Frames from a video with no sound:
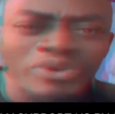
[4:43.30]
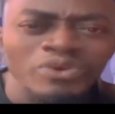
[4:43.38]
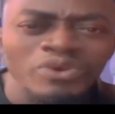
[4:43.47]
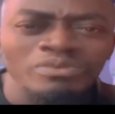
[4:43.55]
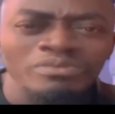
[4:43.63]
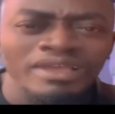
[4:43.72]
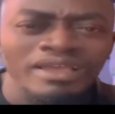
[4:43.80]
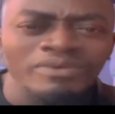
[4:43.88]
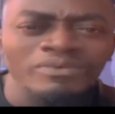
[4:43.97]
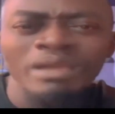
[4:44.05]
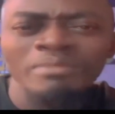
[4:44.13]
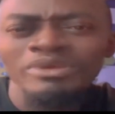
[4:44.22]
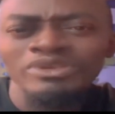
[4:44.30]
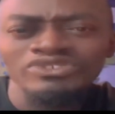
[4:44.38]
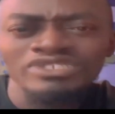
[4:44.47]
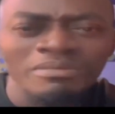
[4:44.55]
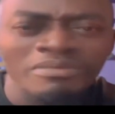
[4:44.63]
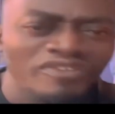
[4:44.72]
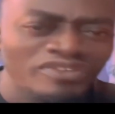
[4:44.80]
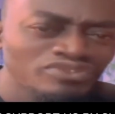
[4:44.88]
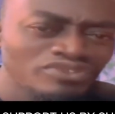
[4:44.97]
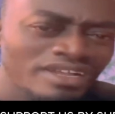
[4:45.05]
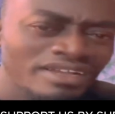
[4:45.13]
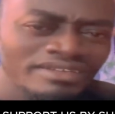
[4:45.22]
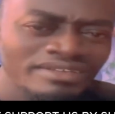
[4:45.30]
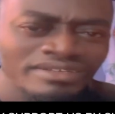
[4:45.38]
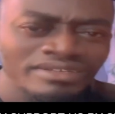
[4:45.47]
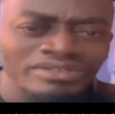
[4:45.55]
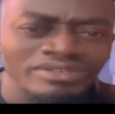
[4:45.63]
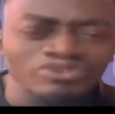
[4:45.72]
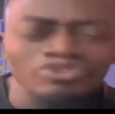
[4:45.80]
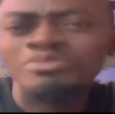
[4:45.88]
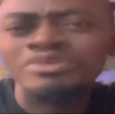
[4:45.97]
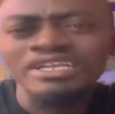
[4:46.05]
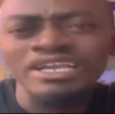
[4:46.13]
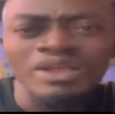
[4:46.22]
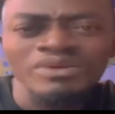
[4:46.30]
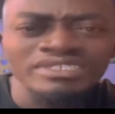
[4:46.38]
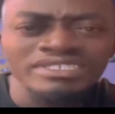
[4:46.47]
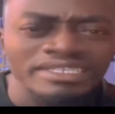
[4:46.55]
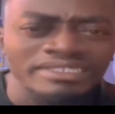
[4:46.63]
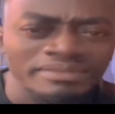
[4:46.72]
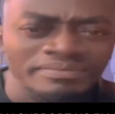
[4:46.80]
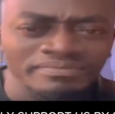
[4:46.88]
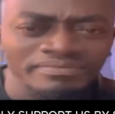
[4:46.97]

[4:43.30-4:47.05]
one my one person number for so should be kind of within a team.